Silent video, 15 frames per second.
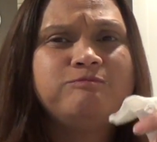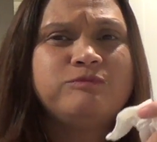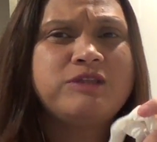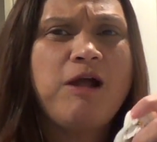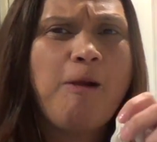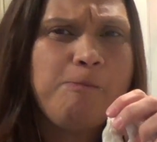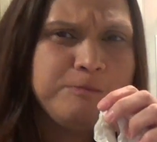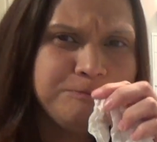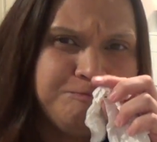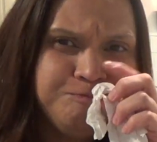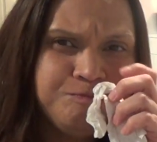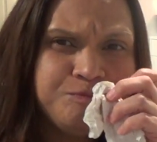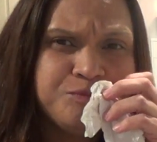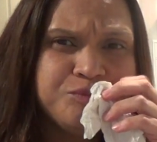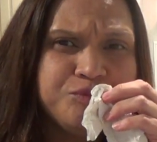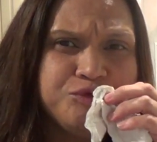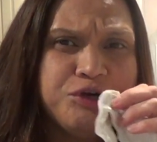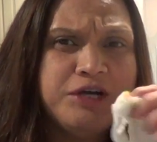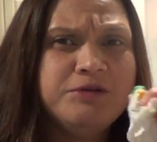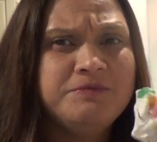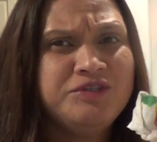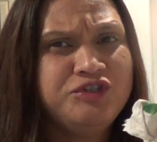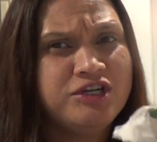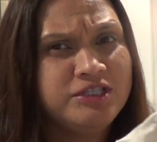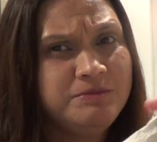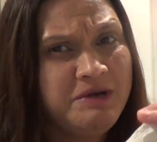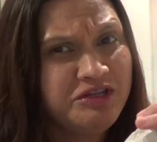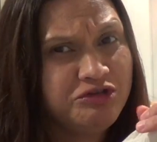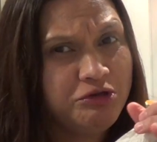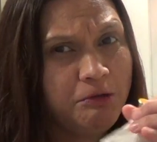Not trying to be
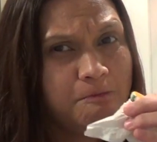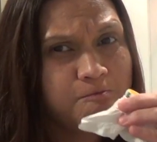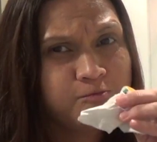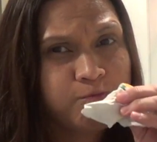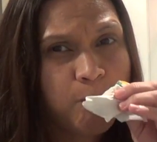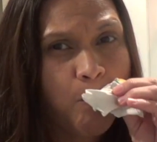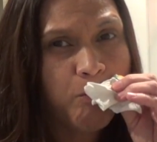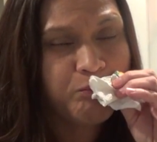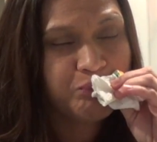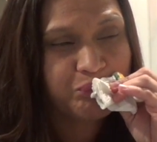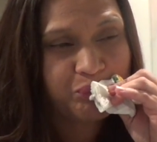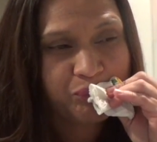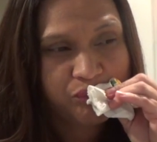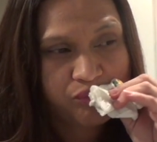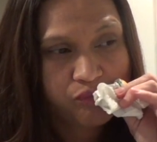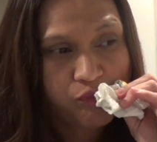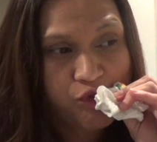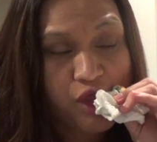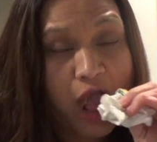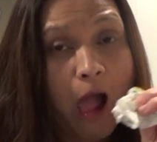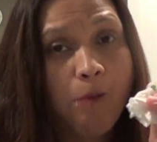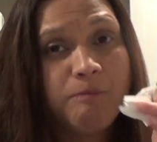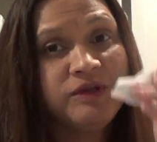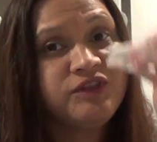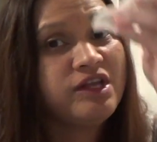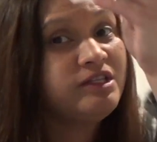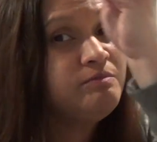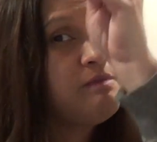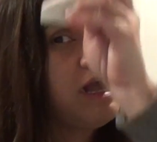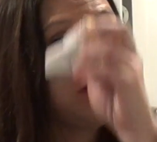judgmental. But
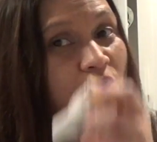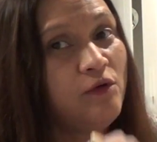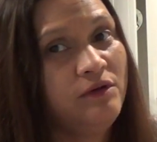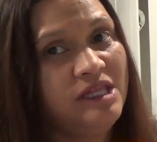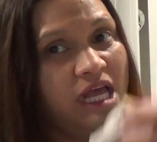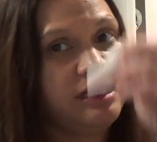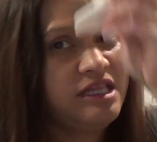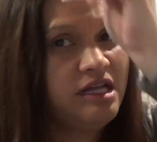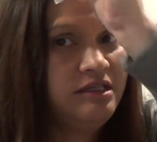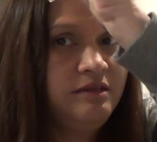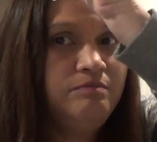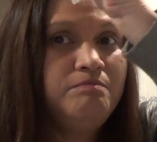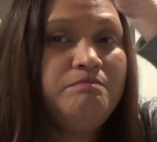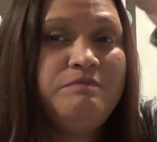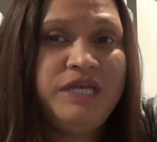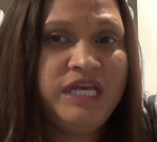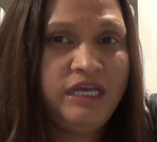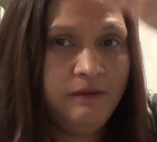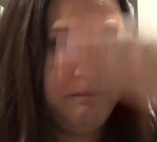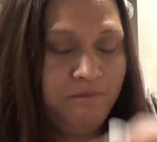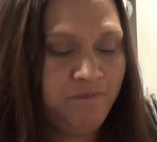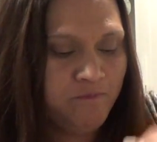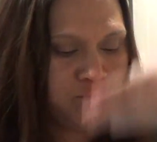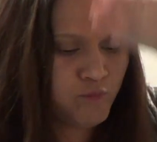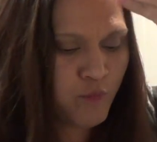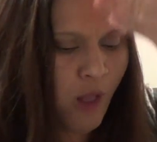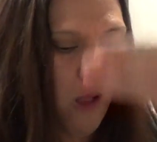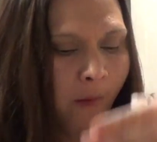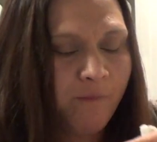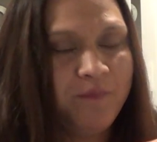that's my goal. Like that's me
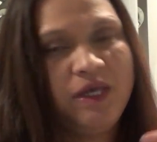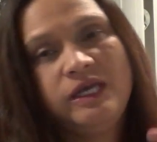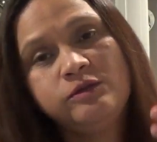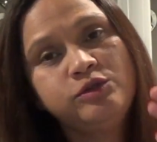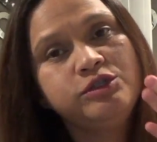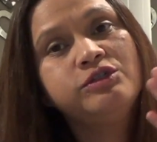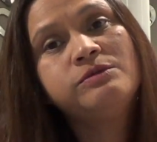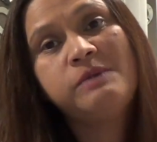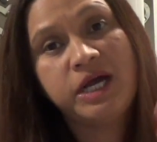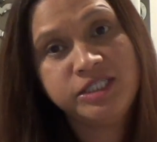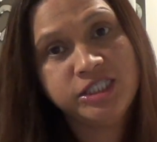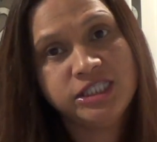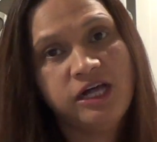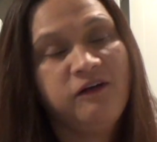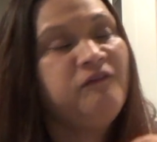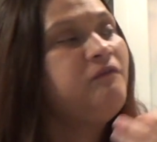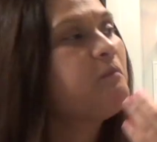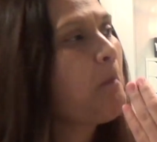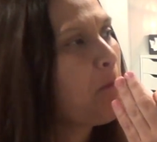being true to myself.